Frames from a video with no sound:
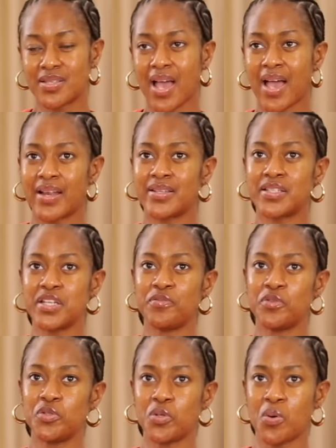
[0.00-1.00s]
And
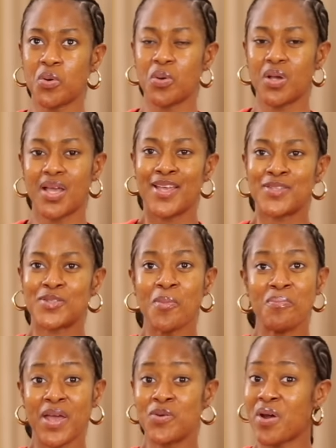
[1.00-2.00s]
even though
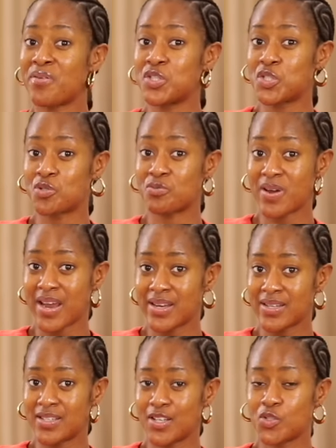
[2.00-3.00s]
some men weren't
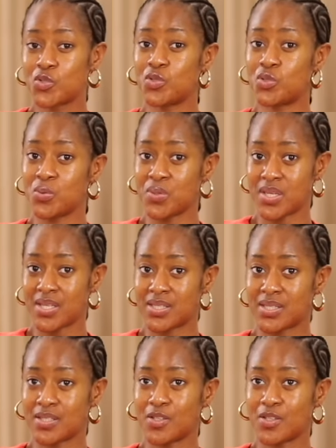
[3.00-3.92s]
trained to do this,